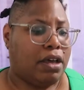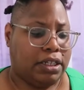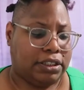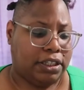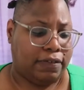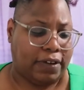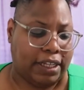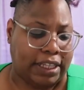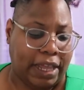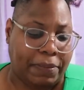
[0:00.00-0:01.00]
all this stuff
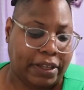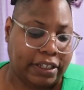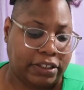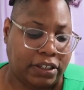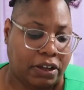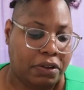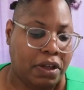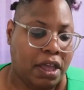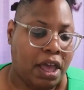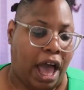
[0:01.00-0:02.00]
like that, because you know,
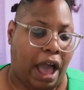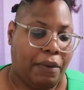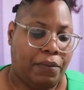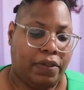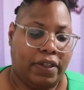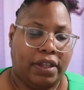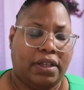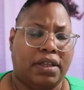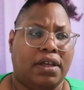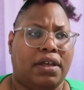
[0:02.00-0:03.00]
I'd rather